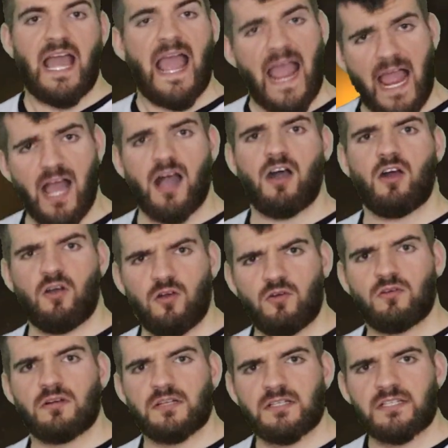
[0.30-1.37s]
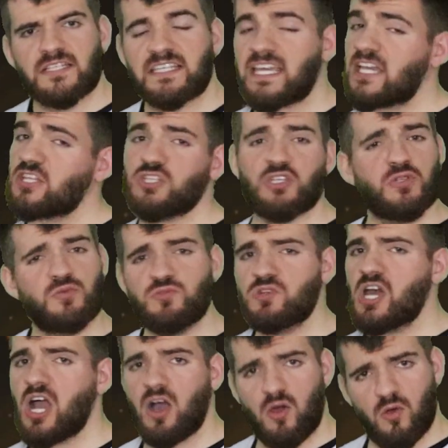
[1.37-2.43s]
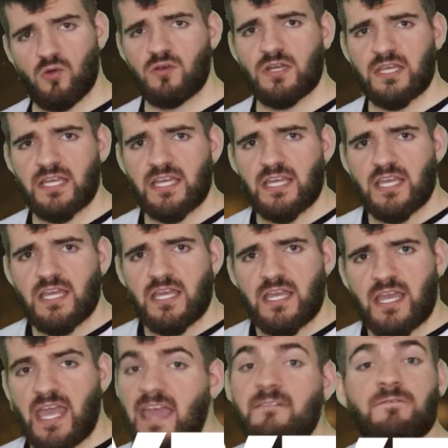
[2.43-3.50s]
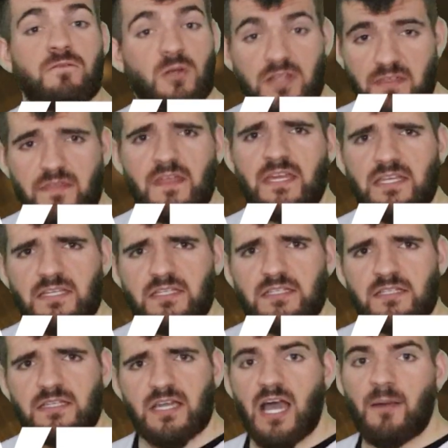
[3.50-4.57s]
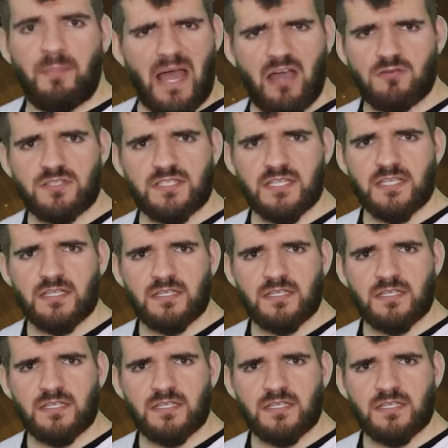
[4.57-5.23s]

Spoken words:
How can you know everything about